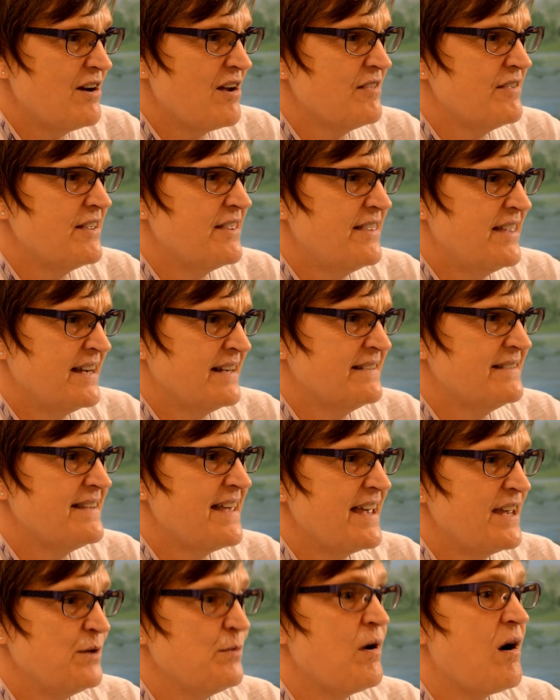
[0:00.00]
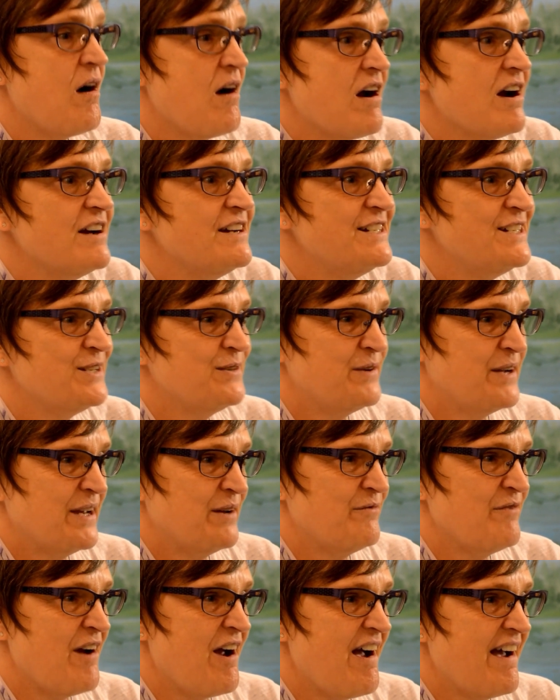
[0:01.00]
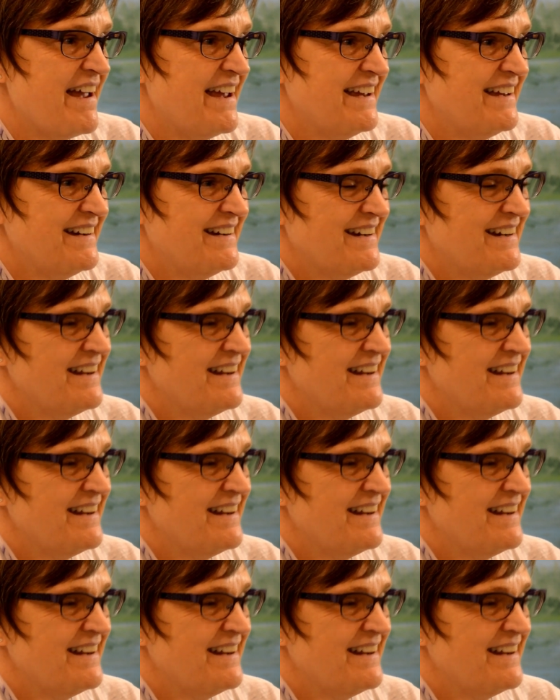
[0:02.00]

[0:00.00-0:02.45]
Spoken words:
the things that you are doing right,